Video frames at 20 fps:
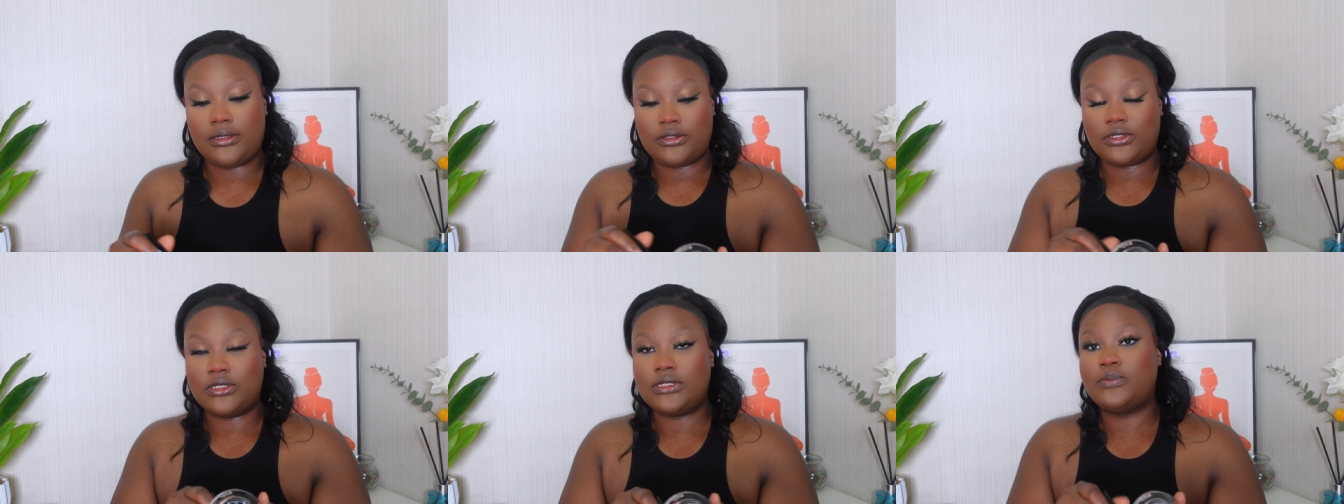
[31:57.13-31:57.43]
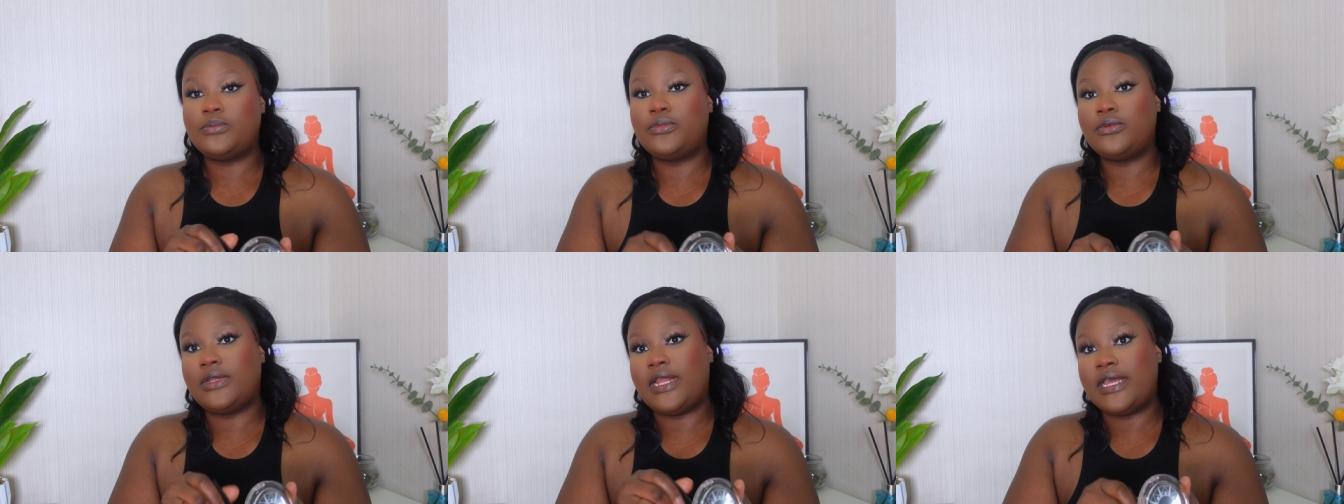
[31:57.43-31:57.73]

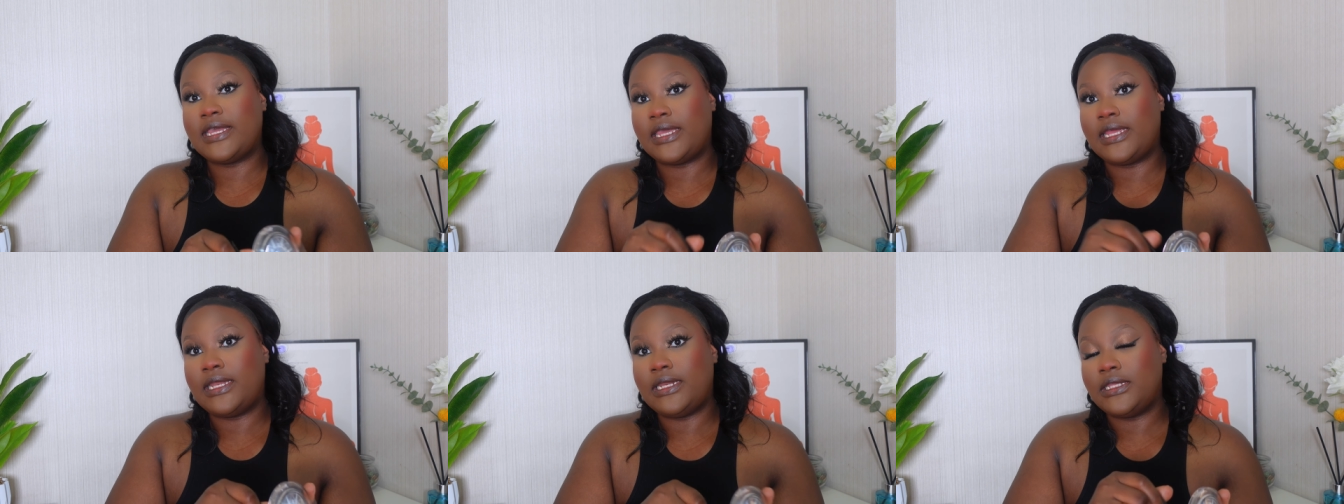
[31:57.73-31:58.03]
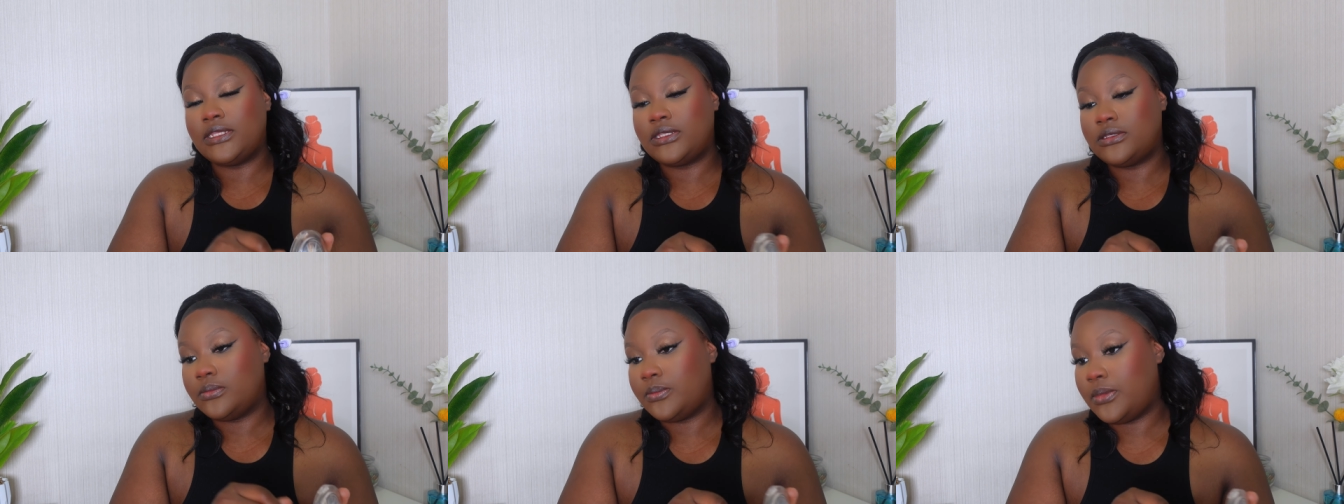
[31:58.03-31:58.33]
Just put like a
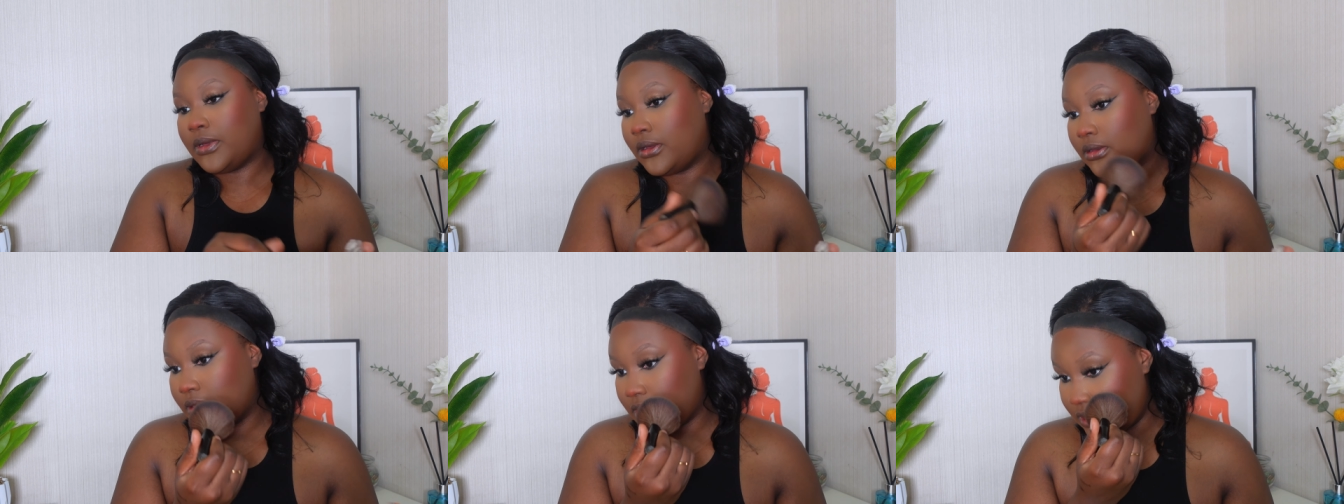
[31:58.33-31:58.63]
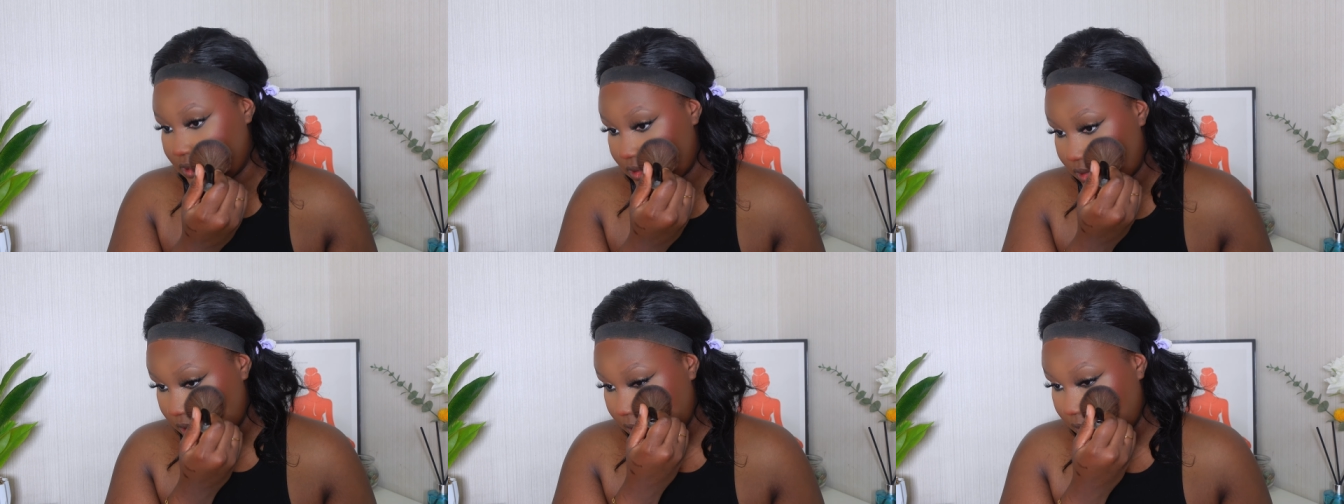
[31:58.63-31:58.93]
little
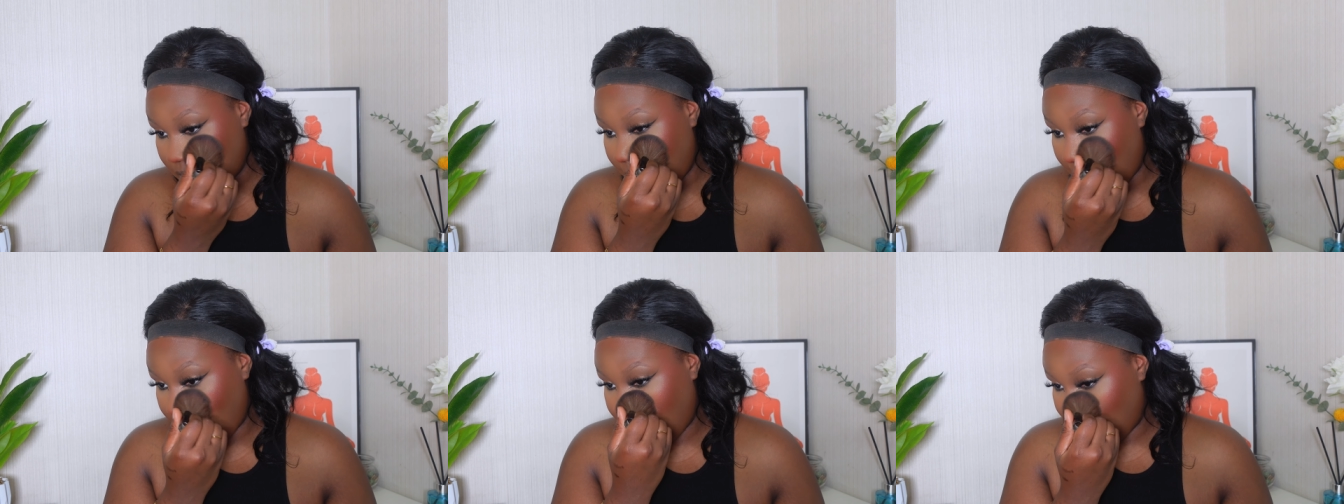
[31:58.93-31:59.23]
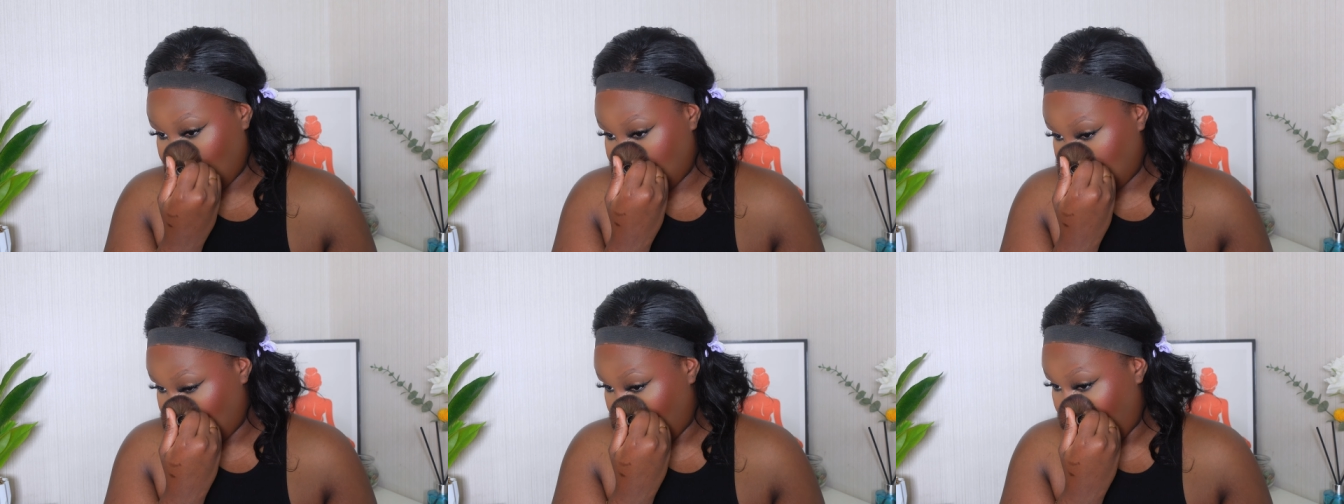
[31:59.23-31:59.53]
powder there
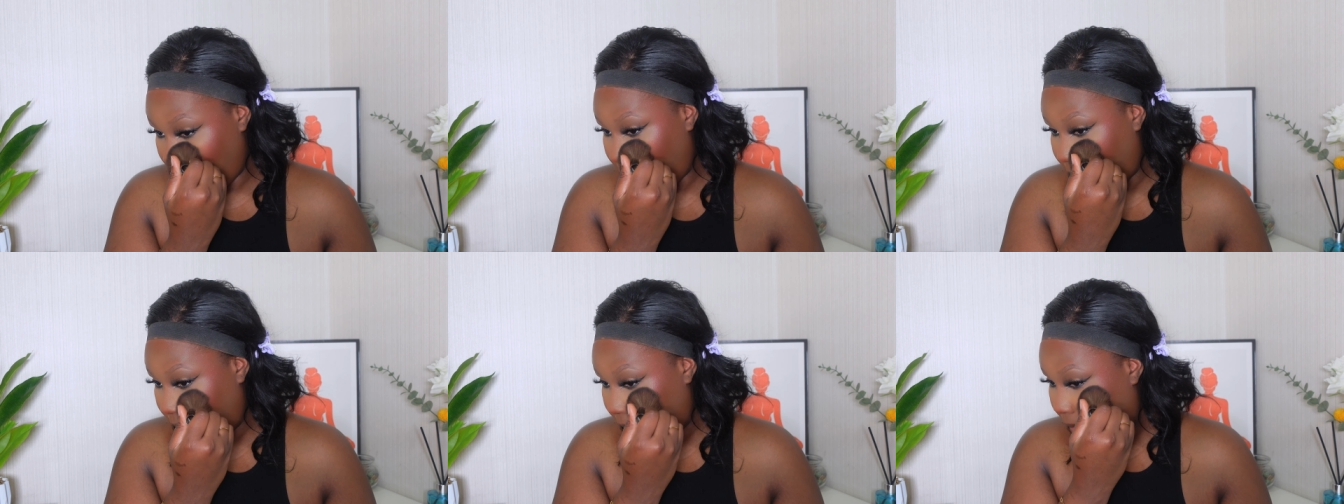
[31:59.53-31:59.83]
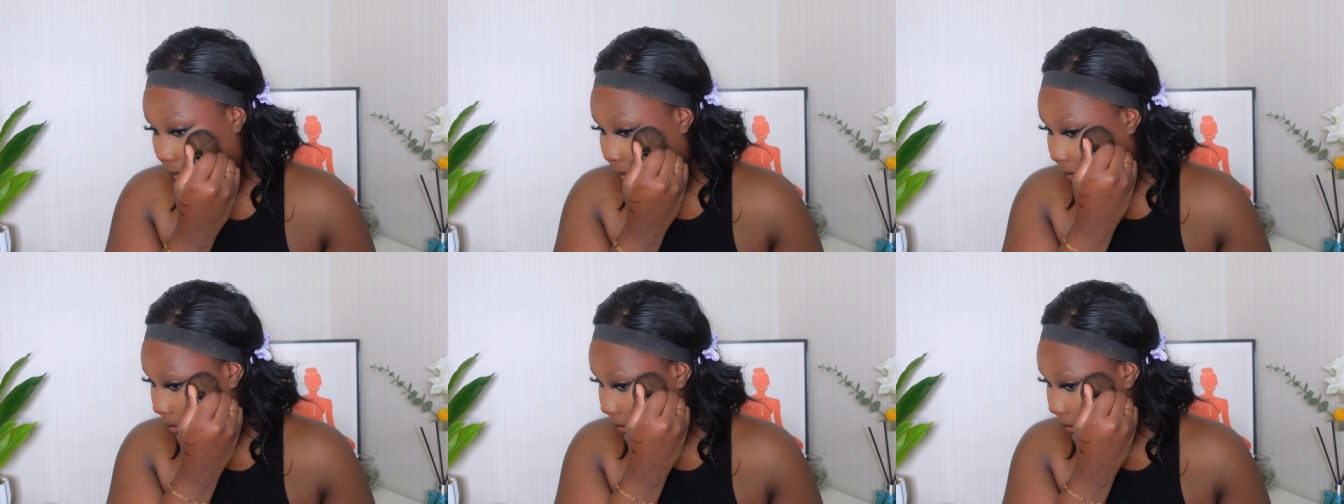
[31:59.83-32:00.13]
as well.